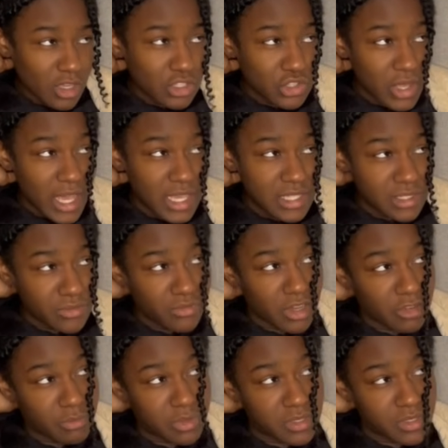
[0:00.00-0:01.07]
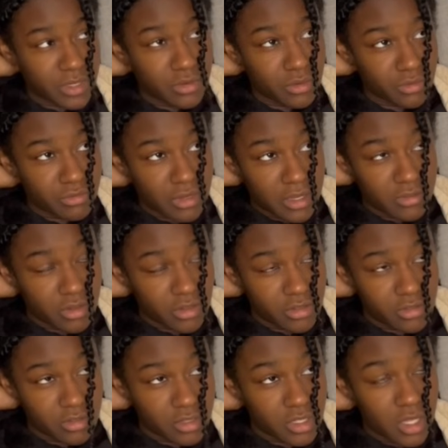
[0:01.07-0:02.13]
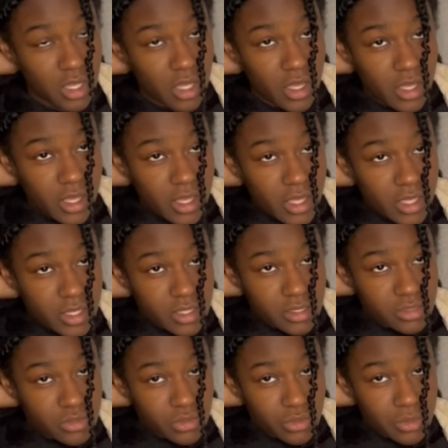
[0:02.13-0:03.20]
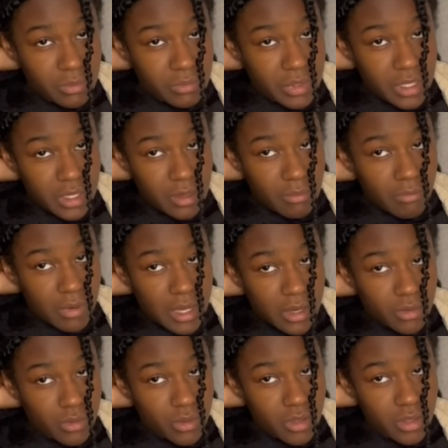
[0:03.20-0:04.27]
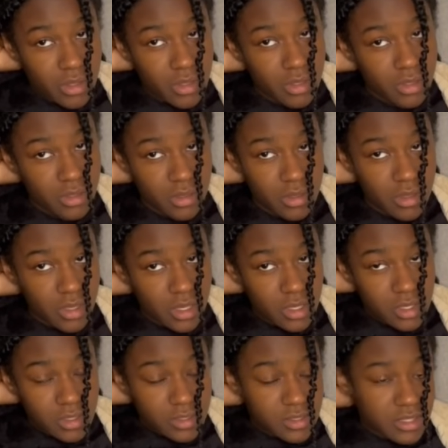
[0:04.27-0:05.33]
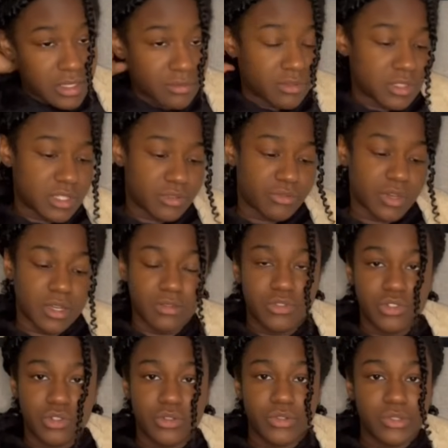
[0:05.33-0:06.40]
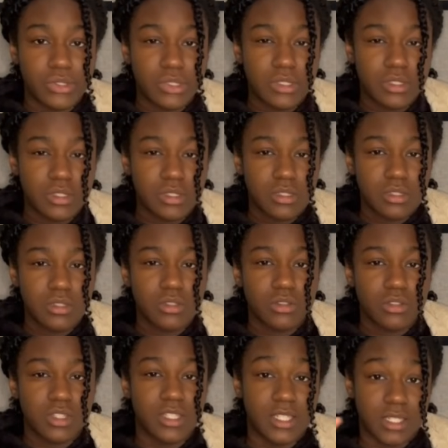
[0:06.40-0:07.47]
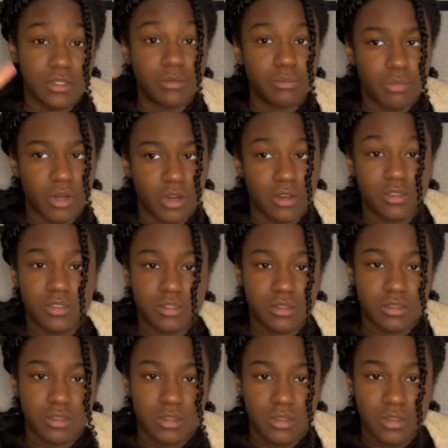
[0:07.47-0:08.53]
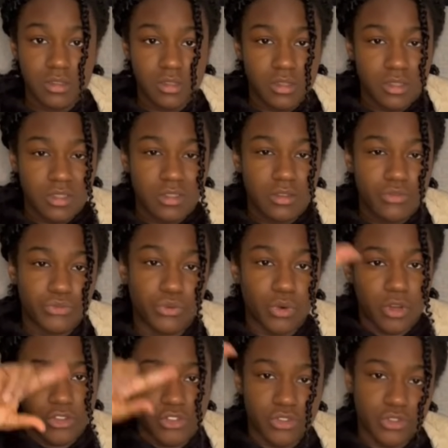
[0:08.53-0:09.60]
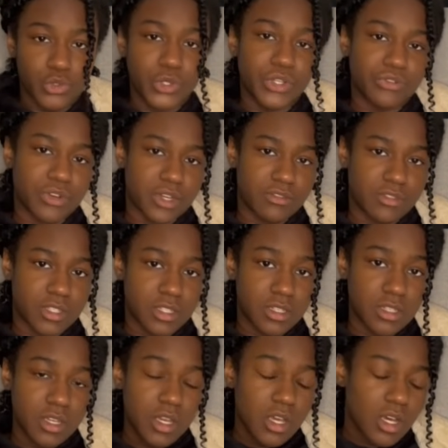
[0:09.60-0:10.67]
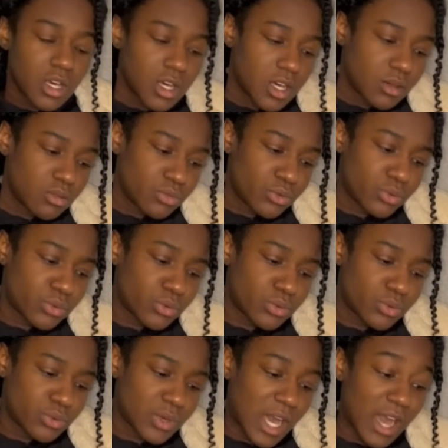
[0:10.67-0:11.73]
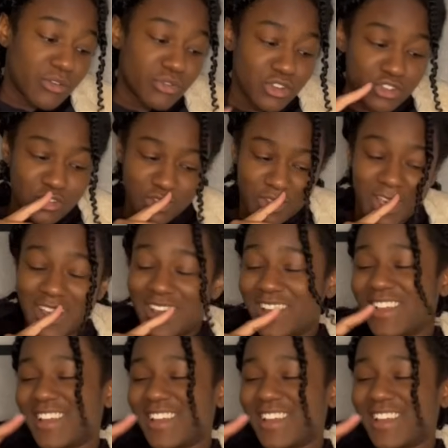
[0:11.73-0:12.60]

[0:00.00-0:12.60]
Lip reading: So 85% of 500 is going to be about 75 students didn't pass. 425 did. Oh, average result.